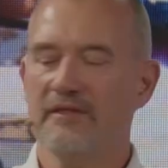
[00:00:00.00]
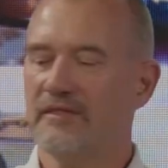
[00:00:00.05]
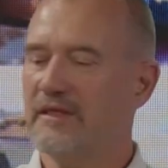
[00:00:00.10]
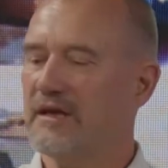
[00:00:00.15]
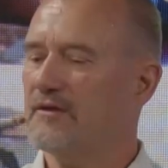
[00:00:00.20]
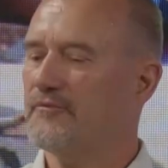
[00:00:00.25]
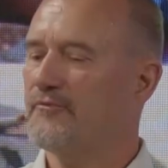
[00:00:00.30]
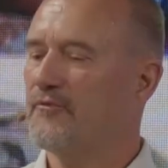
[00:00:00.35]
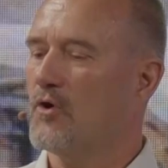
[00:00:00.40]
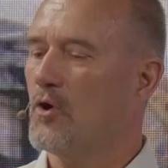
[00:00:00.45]

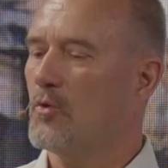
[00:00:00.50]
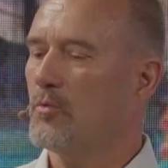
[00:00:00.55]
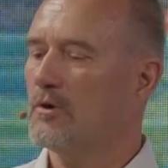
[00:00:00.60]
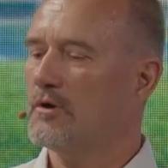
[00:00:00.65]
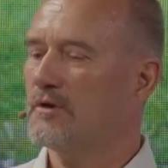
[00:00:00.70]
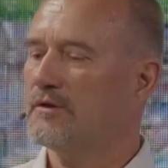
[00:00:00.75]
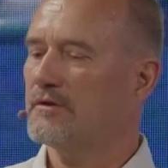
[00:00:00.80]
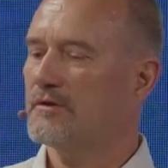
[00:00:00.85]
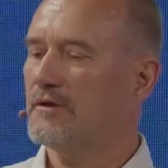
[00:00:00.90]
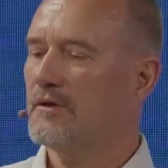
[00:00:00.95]
that
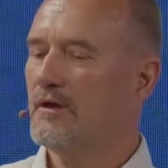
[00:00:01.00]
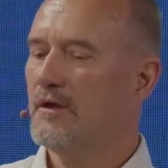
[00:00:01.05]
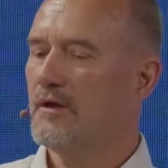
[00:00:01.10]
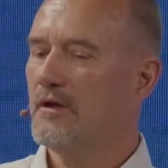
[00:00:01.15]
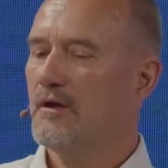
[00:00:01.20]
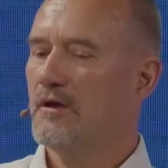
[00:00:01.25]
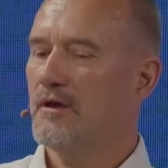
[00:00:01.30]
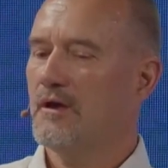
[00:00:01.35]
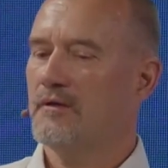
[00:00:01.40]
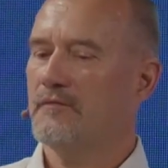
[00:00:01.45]
forward.
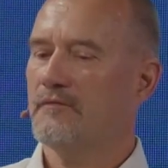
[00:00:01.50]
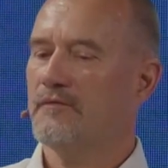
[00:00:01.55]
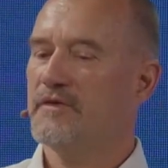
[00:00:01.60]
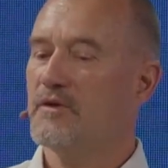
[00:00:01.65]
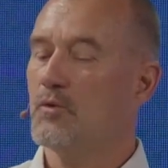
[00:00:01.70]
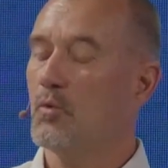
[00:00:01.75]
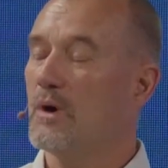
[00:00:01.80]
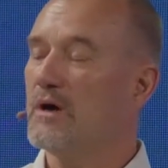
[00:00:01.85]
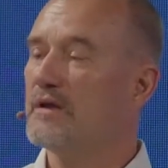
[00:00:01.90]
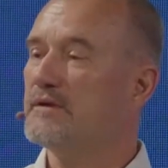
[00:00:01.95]
And if you
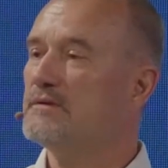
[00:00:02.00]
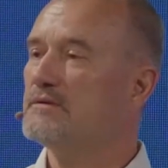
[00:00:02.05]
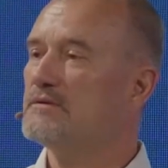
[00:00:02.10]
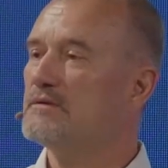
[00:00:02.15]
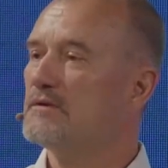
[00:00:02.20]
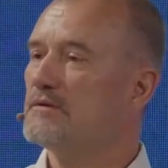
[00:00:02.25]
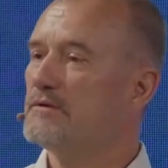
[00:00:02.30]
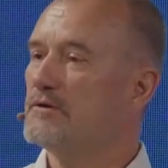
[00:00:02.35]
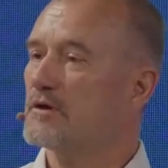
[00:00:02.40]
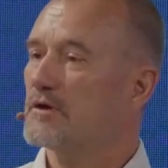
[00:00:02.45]
want,
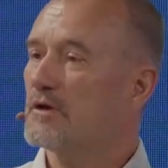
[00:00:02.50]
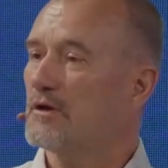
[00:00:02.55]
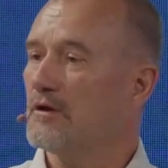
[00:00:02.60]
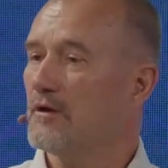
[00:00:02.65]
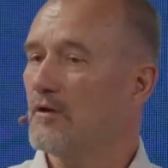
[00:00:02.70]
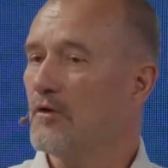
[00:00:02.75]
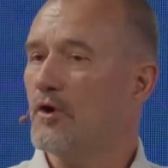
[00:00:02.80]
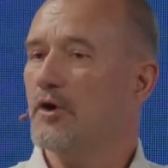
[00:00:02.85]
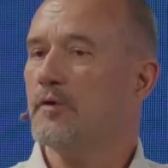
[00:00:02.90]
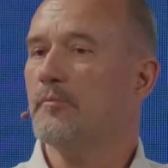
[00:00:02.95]
you can
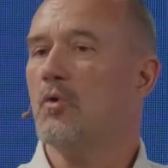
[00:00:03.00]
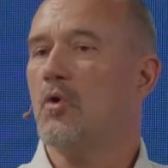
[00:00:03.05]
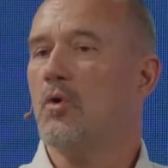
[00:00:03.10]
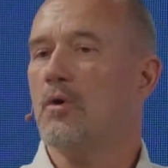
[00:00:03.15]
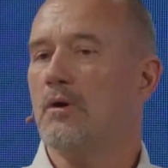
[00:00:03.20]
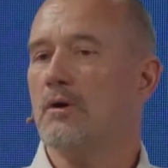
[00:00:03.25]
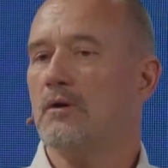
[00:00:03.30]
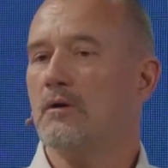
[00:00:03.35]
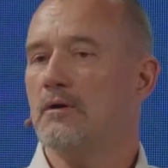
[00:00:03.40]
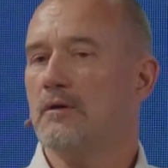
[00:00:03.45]
learn
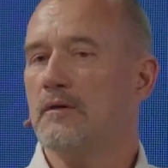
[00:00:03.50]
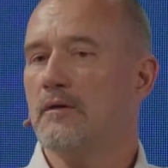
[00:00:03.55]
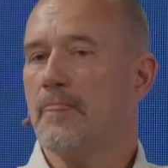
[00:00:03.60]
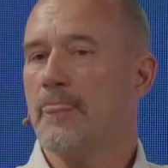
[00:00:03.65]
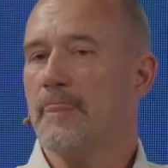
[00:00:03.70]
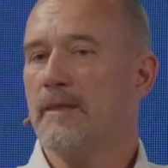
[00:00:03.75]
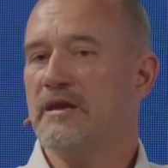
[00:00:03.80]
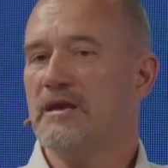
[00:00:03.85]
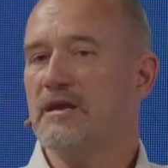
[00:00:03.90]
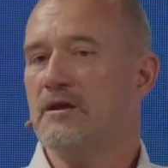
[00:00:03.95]
more
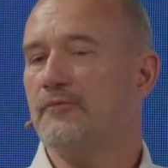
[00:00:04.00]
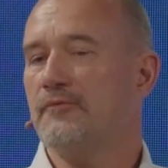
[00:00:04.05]
here